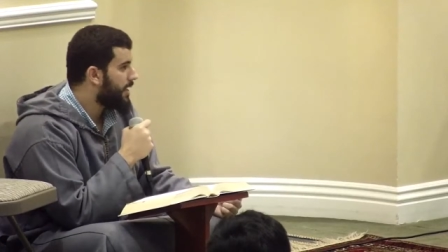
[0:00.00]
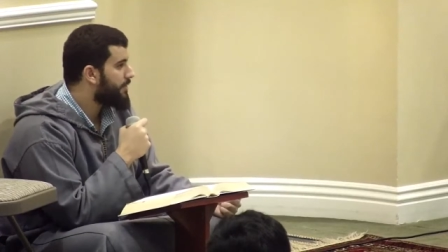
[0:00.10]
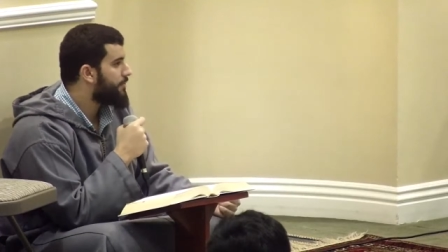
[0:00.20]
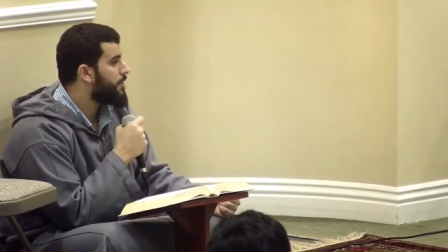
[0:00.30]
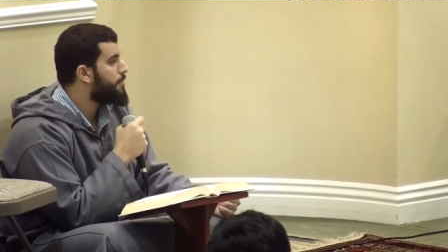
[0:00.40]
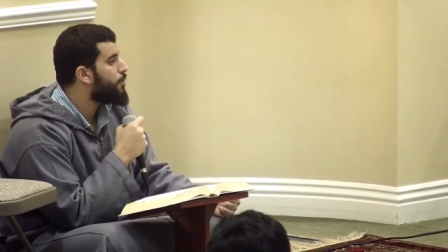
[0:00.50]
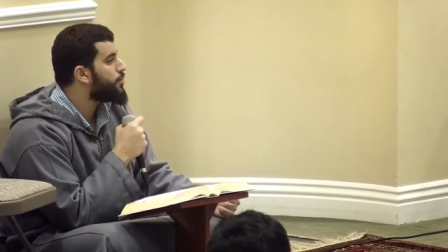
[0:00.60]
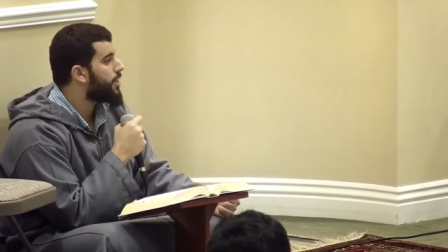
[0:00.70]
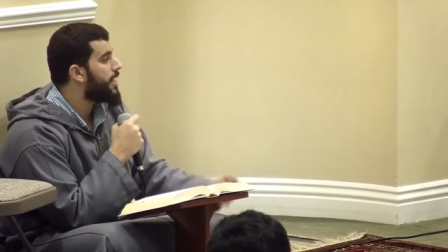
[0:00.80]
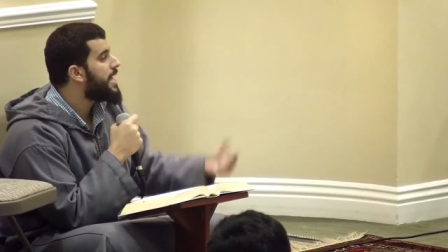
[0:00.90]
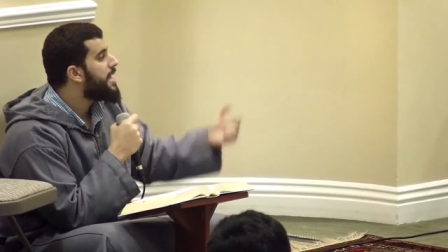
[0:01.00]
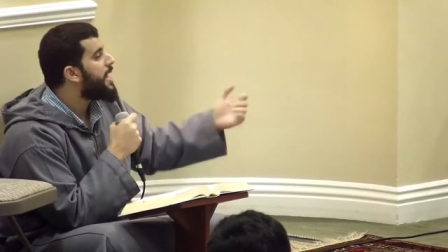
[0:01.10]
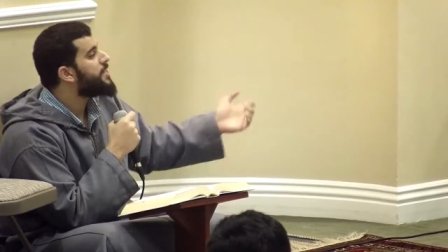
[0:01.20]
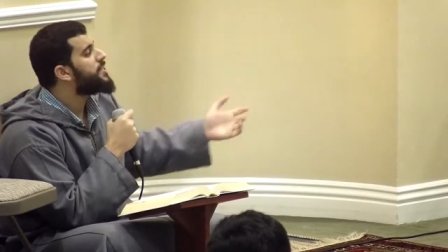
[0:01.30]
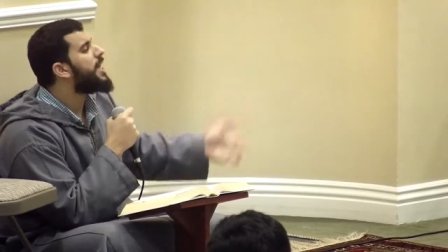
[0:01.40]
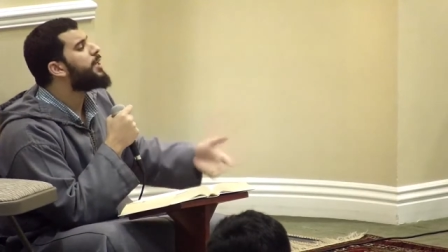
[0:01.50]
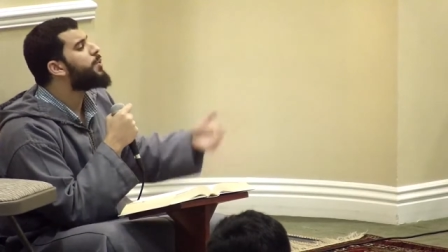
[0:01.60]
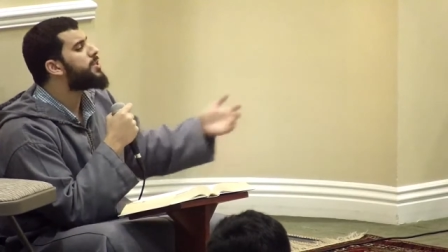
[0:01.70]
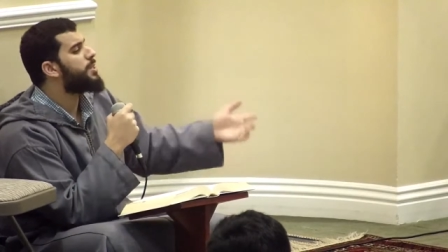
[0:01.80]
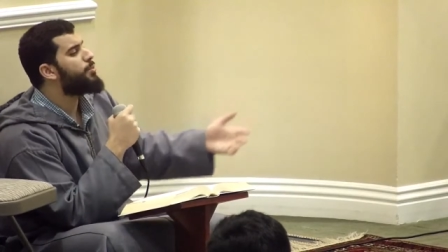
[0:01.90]
a lot of emotion. And
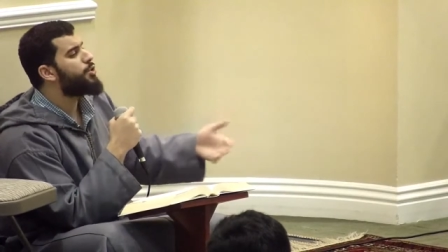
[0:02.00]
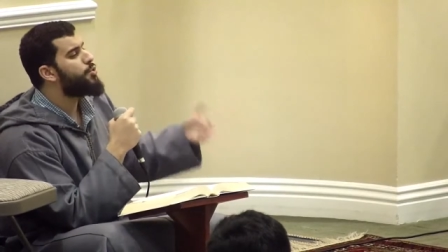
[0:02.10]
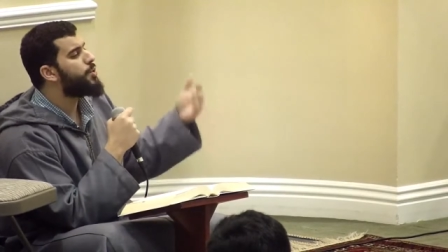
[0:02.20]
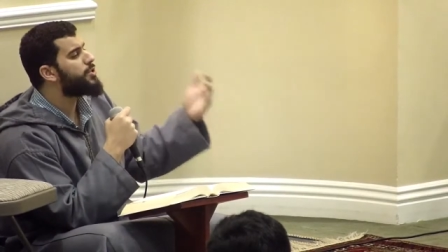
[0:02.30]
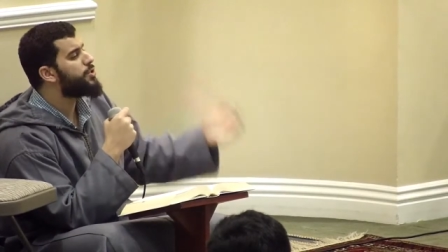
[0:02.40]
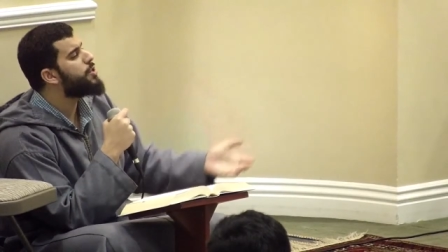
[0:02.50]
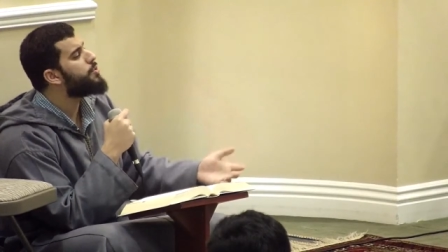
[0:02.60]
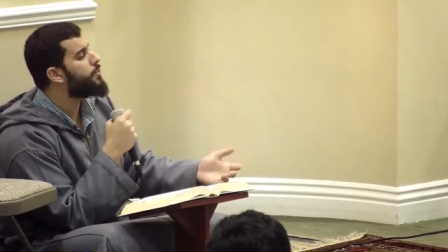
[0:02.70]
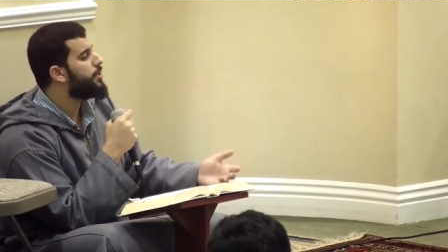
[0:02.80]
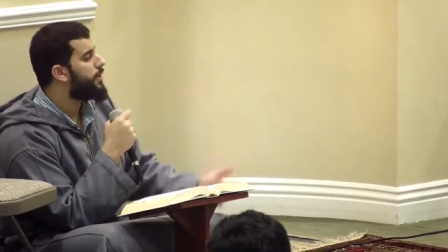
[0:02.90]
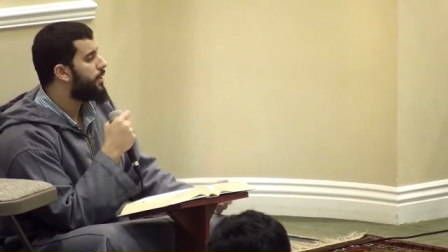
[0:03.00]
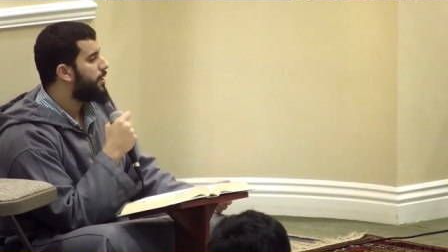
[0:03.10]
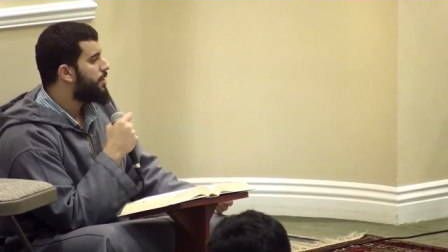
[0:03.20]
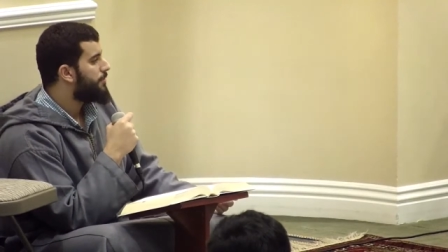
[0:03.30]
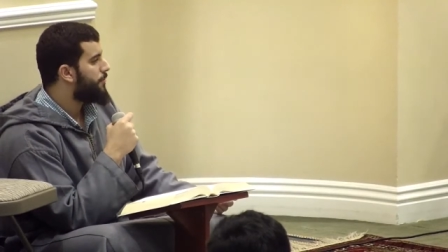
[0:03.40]
Sa'ad was someone who was known